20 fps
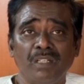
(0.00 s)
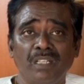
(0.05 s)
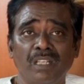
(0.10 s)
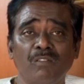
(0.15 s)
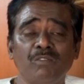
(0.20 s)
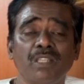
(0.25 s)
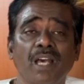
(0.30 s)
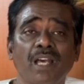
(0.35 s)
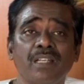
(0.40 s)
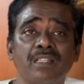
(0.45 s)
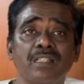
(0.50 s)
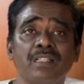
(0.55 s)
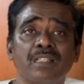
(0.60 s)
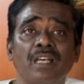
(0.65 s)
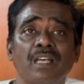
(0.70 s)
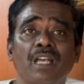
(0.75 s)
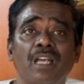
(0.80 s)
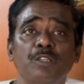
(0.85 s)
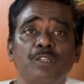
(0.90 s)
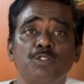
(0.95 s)
Now that
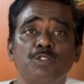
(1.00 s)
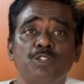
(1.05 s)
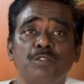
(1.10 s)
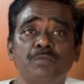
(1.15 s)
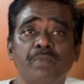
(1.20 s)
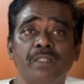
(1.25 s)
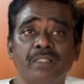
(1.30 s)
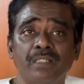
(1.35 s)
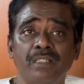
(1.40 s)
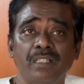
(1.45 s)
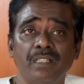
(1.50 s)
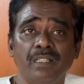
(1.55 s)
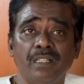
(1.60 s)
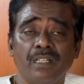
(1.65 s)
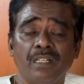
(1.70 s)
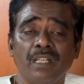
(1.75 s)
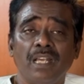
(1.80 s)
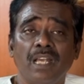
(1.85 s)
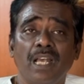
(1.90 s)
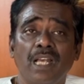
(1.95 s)
you should be
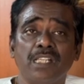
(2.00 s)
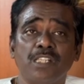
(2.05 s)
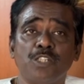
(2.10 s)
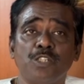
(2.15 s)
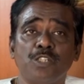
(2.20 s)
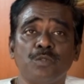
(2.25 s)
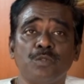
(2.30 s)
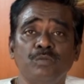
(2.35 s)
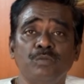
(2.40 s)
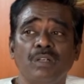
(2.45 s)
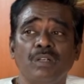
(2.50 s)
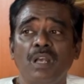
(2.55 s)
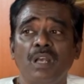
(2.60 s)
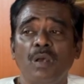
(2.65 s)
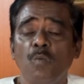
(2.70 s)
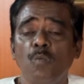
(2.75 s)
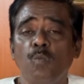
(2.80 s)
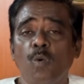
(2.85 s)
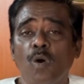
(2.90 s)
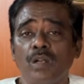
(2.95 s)
clear as to
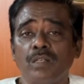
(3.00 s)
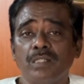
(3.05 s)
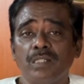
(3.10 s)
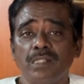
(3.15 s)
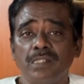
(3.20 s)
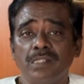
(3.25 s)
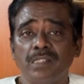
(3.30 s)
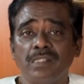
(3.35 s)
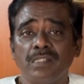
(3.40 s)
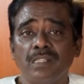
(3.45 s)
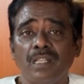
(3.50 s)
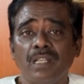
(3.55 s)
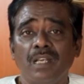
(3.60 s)
what is